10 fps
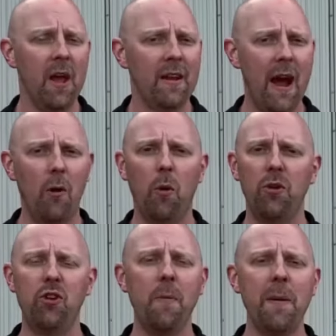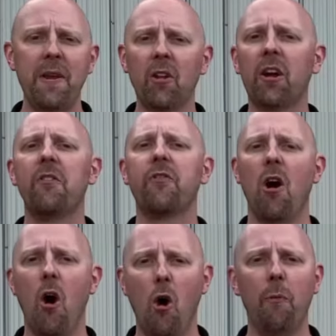Now, you may be looking
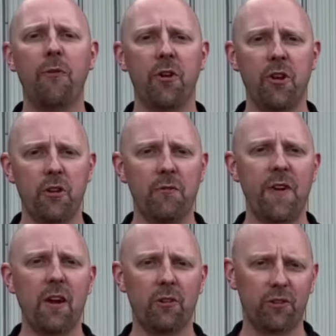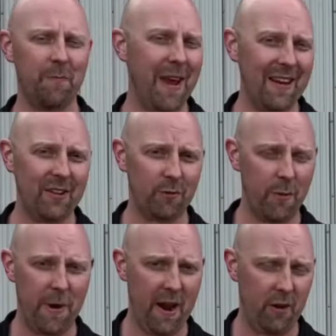for a home for your vehicle's maintenance
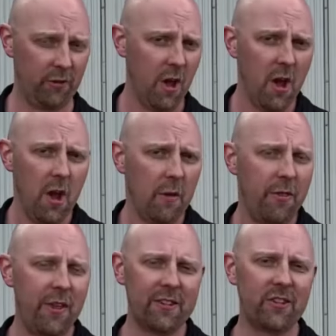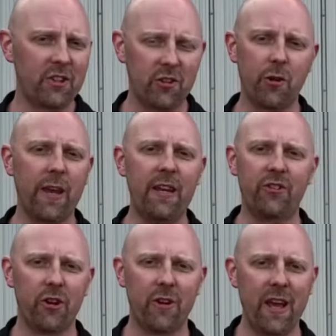repairs. This is a tricky
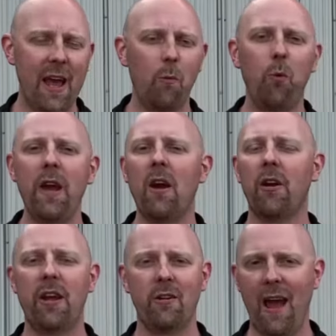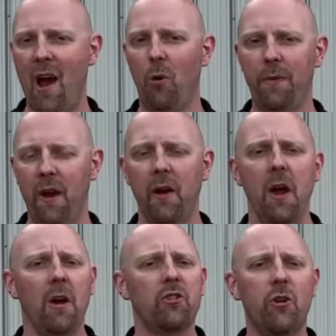journey, and we are here to help you.
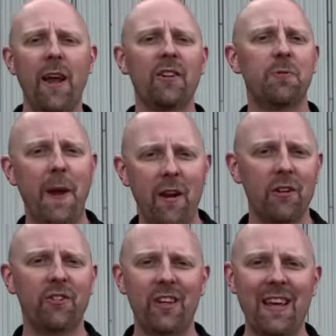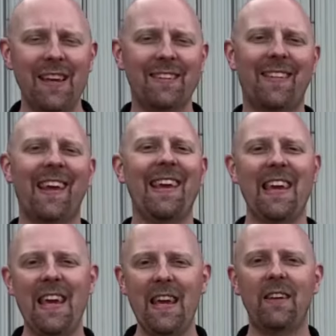Transparency is the
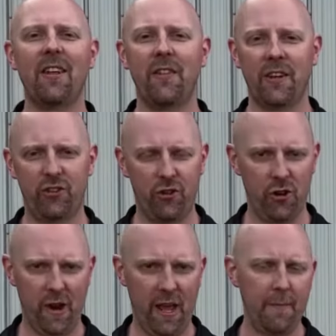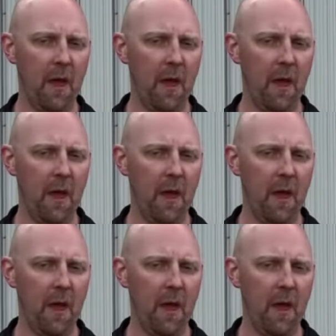key to this journey.